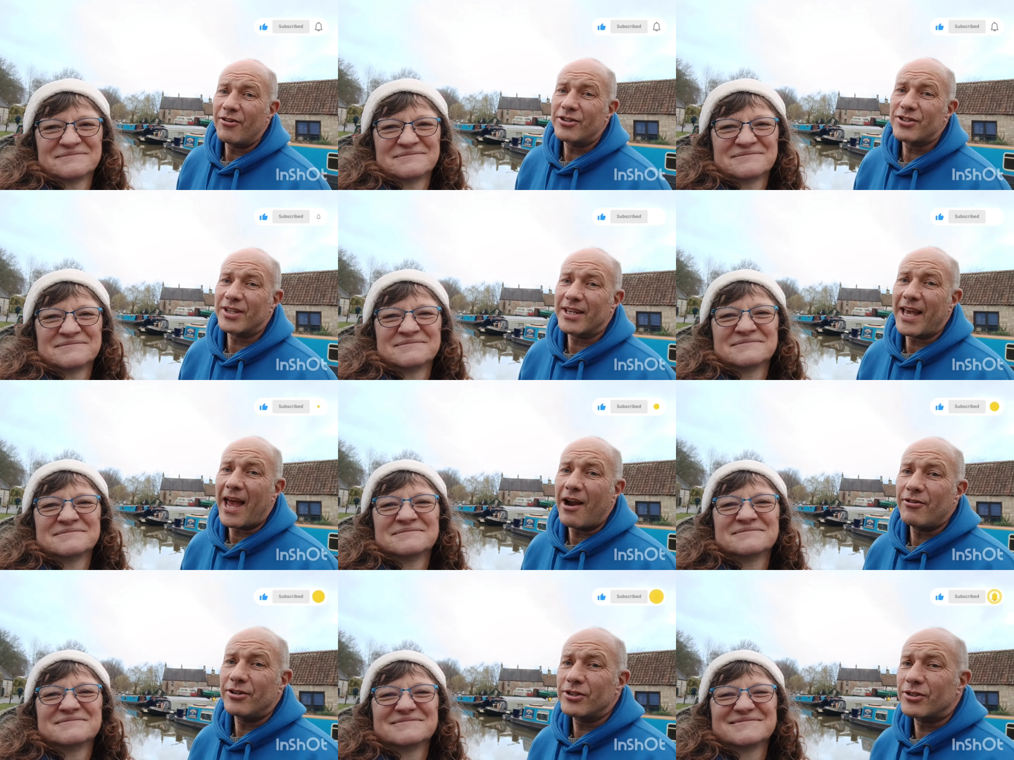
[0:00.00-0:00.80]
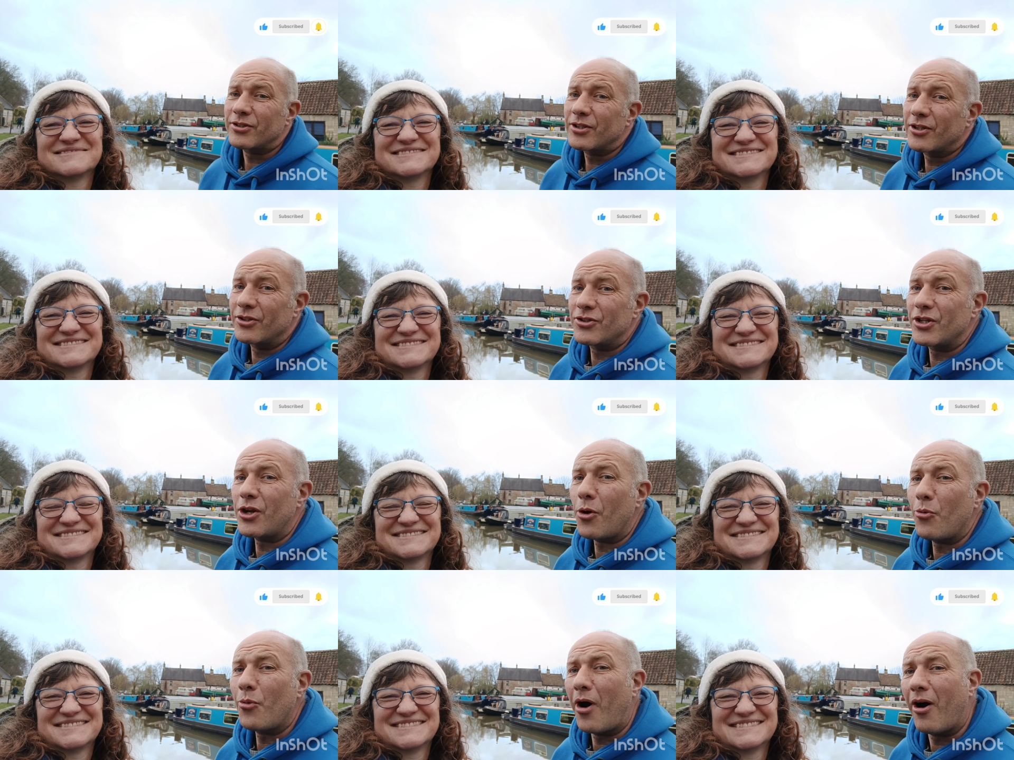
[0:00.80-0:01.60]
Speaker 1: us and care us, because you
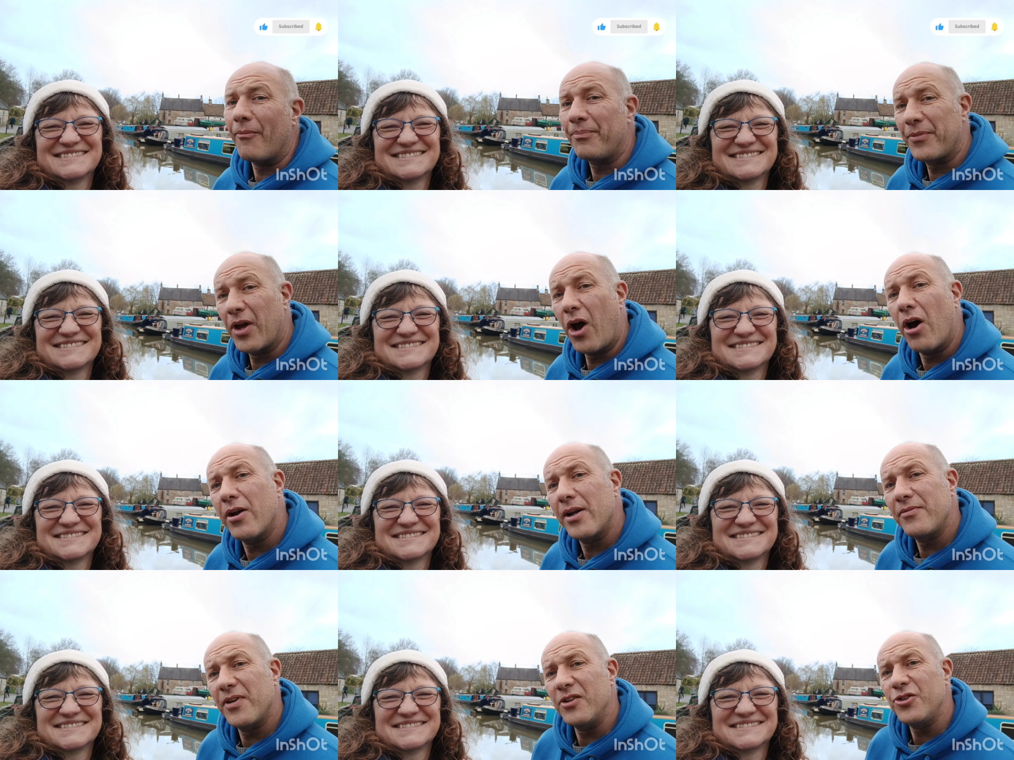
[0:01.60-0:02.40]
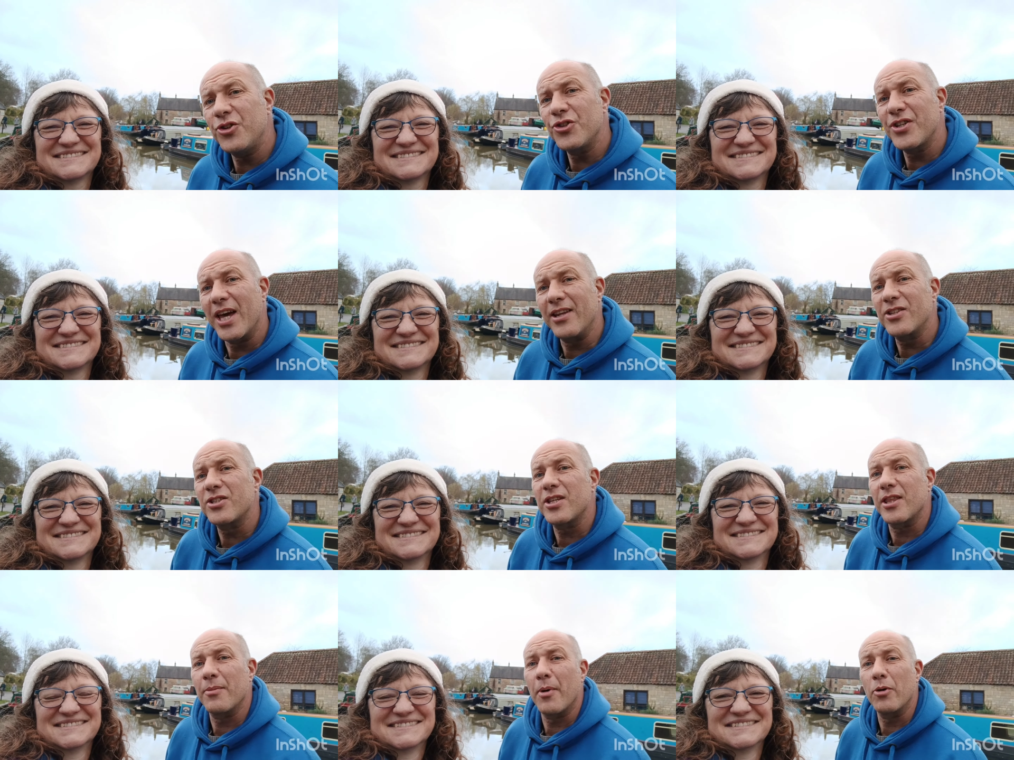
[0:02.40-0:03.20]
know what? Our adventures get us
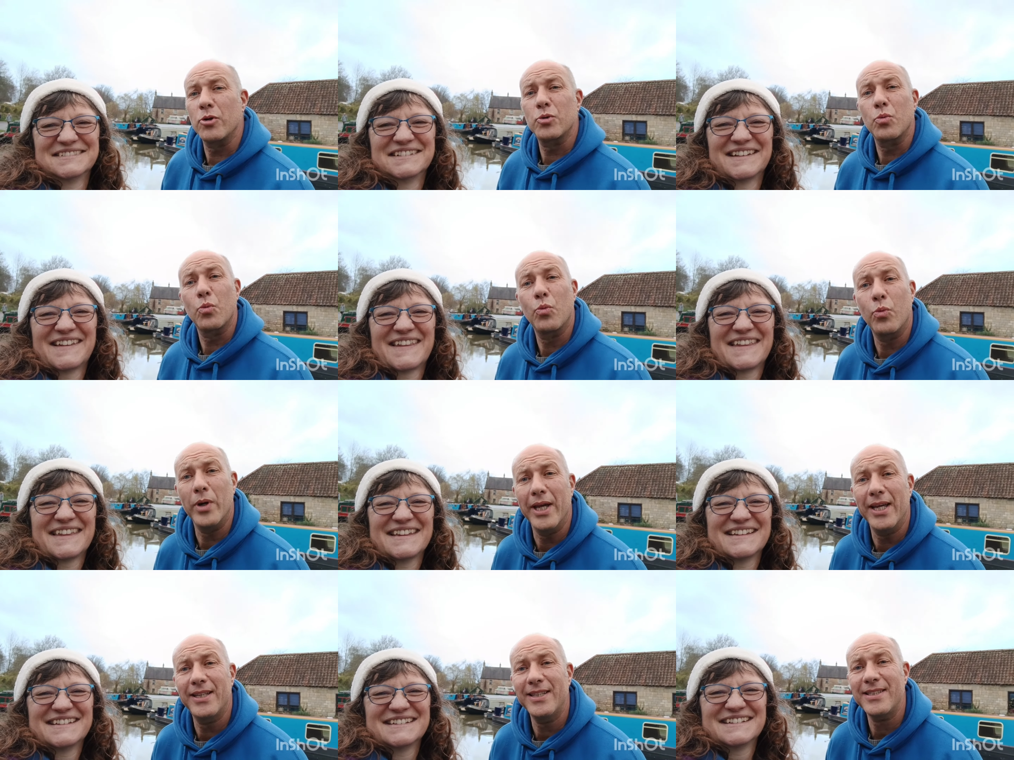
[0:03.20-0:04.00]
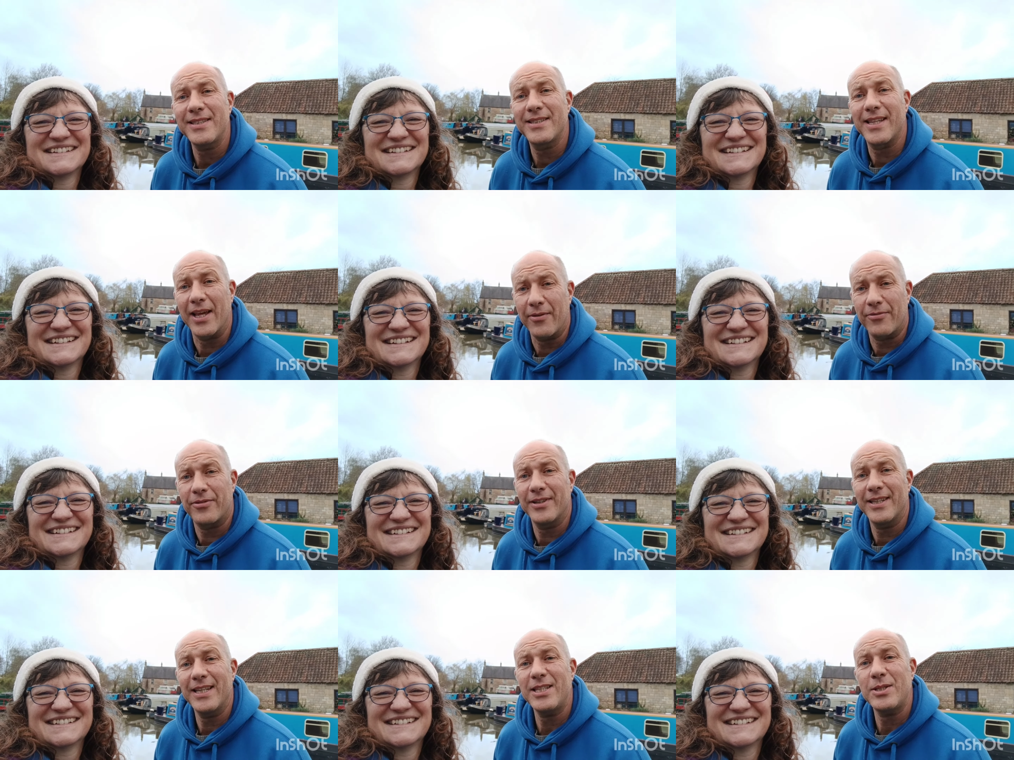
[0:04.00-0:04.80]
to the most weirdest bit
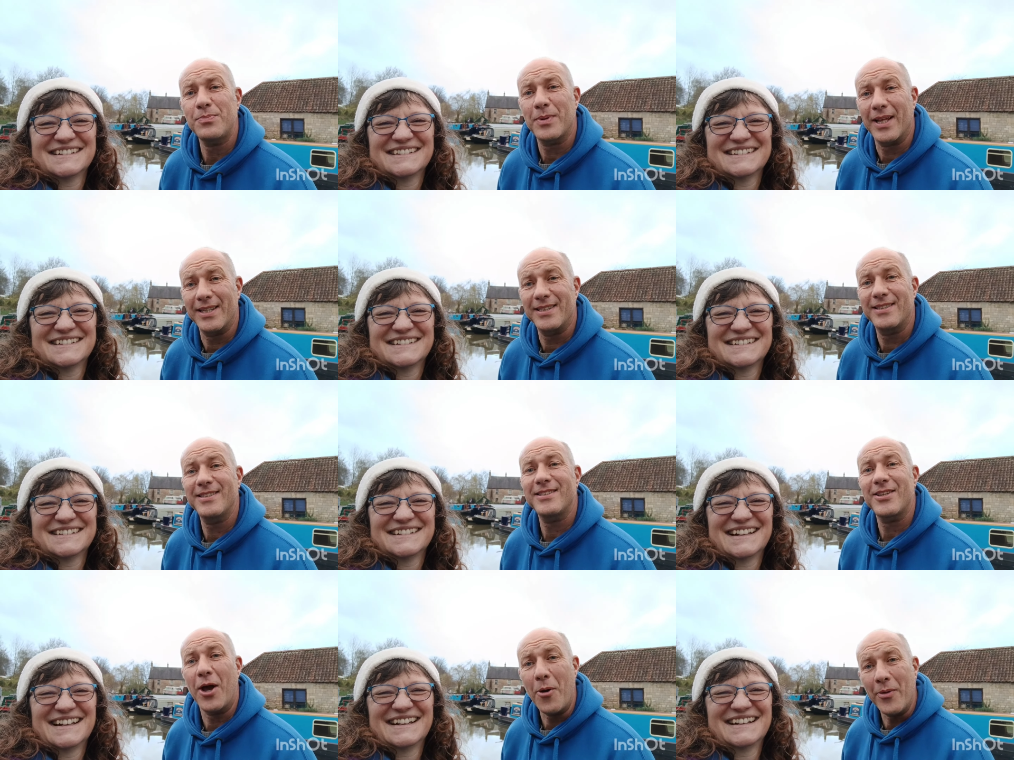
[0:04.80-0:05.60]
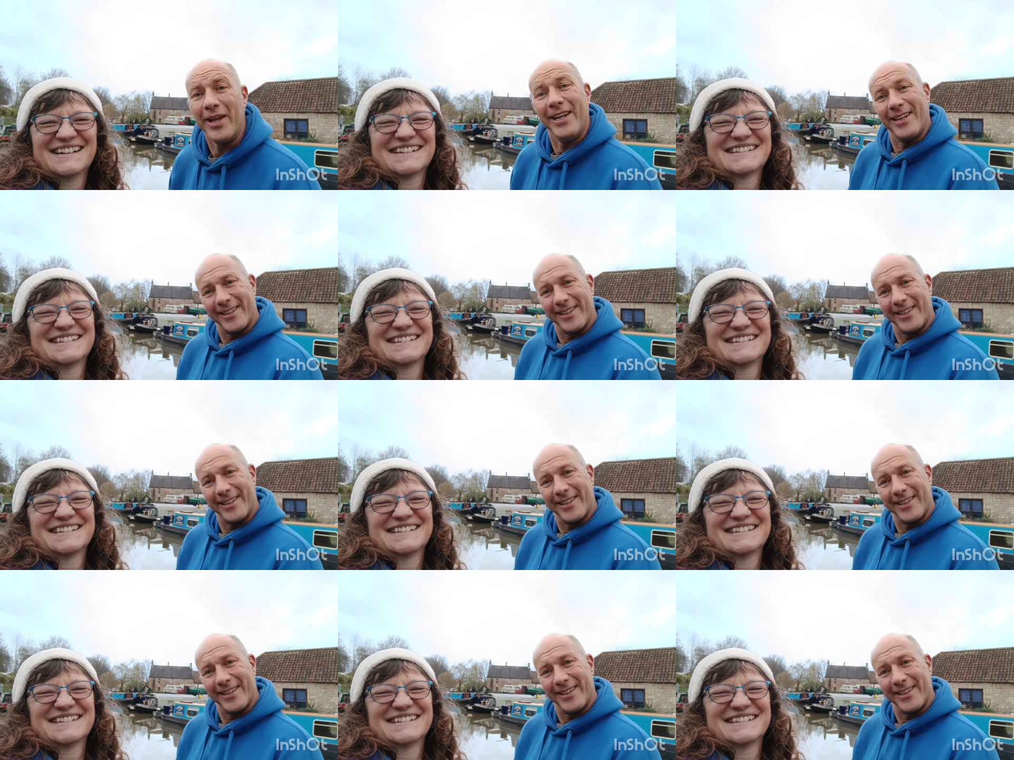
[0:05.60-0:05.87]
that this place is going.